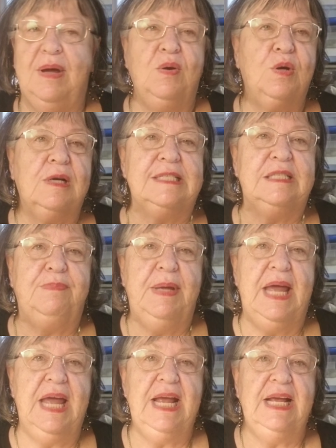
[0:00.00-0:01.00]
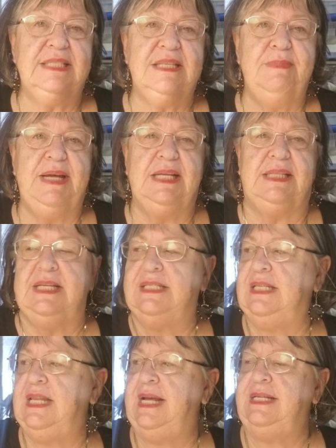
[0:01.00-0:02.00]
workspace. Let me get this
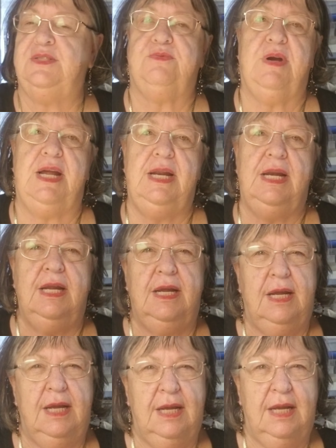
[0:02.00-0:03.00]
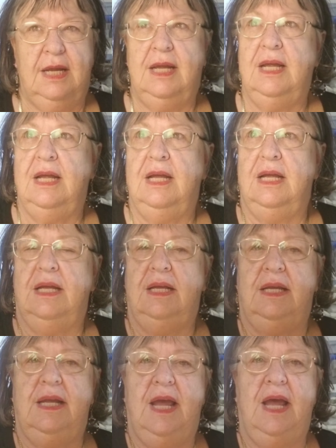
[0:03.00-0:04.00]
lights right.
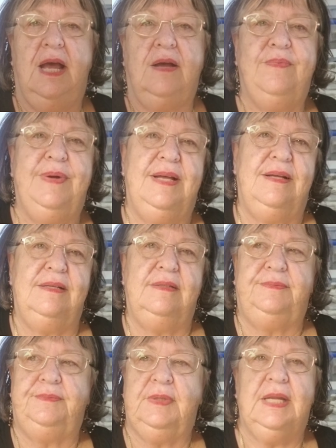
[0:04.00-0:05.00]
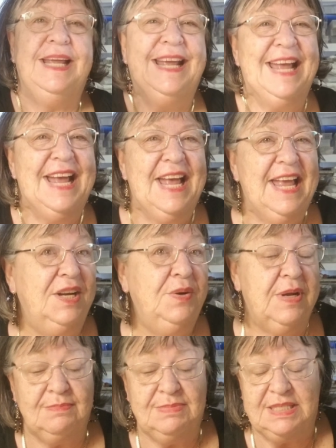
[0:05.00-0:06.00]
Yeah, well.
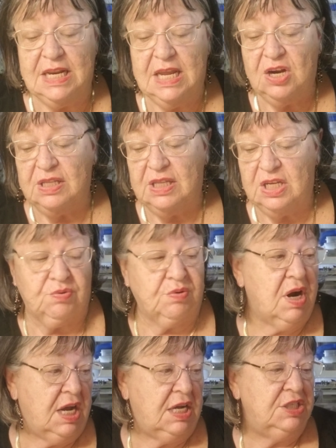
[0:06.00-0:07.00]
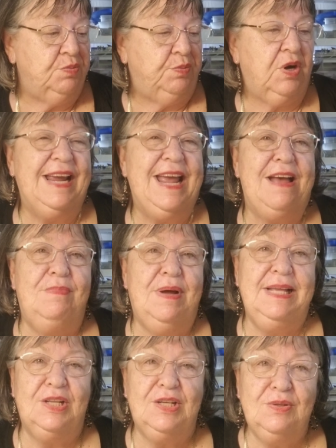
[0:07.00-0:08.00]
Anyway, I'm sitting here in the garage where I have
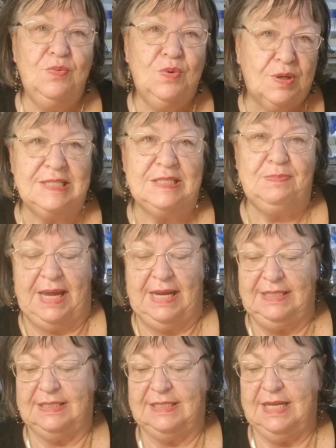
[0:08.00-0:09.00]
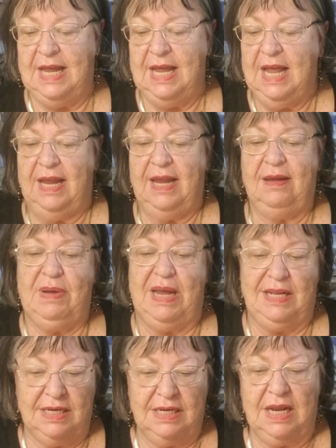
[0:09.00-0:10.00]
my little workspace. I
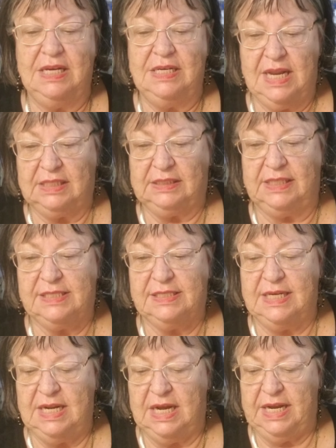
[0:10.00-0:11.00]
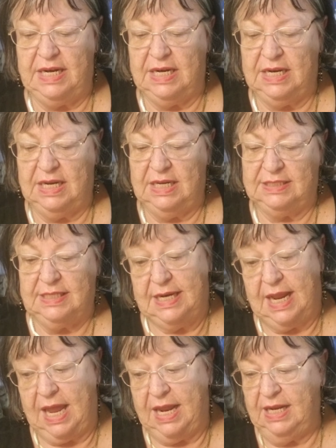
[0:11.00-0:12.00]
made it a necklace tonight,
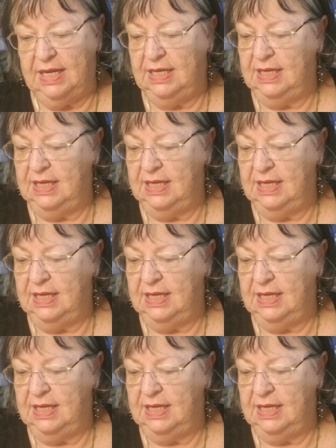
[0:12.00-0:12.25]
today.